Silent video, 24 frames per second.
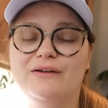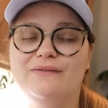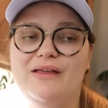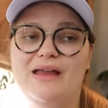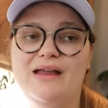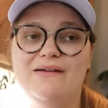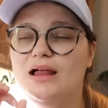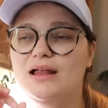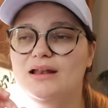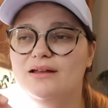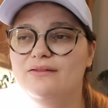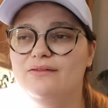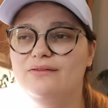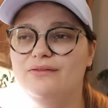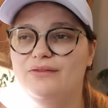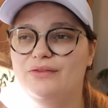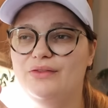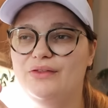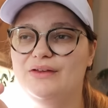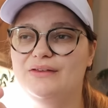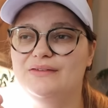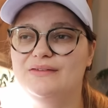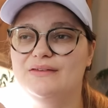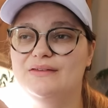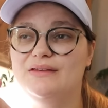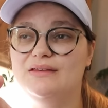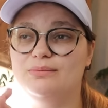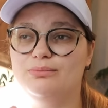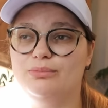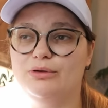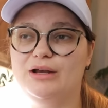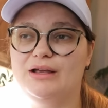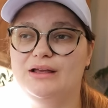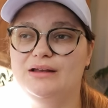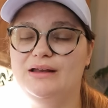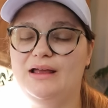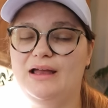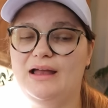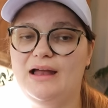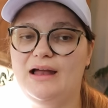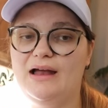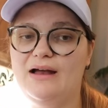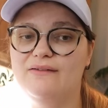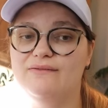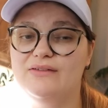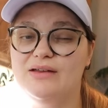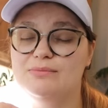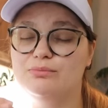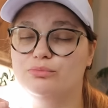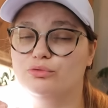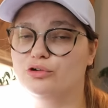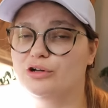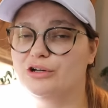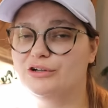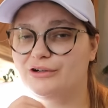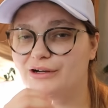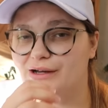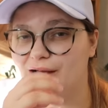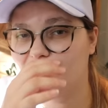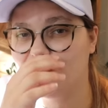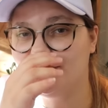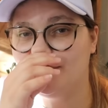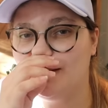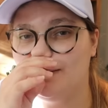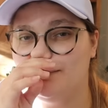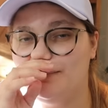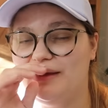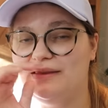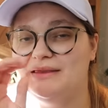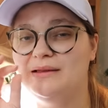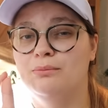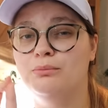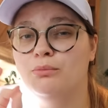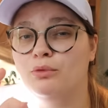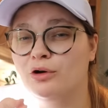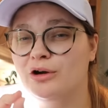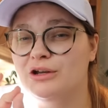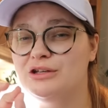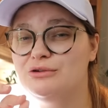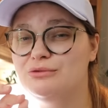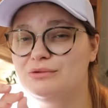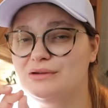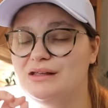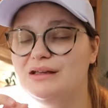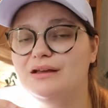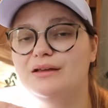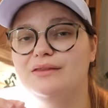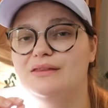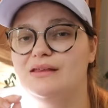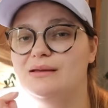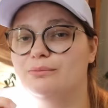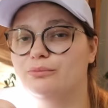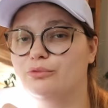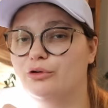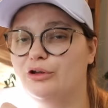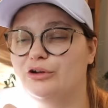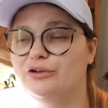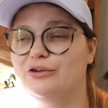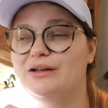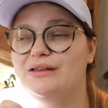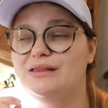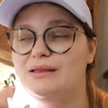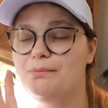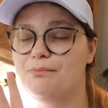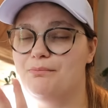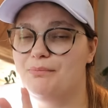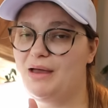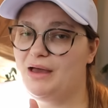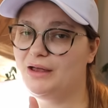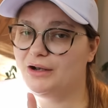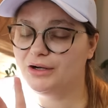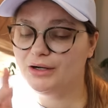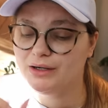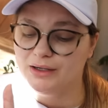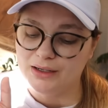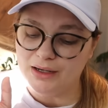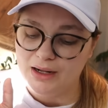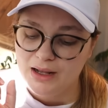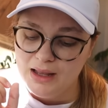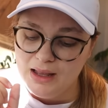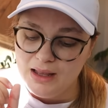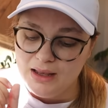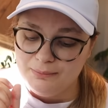If a lot of things in this brand have embroidery on them and the more unique the embroidery, the better.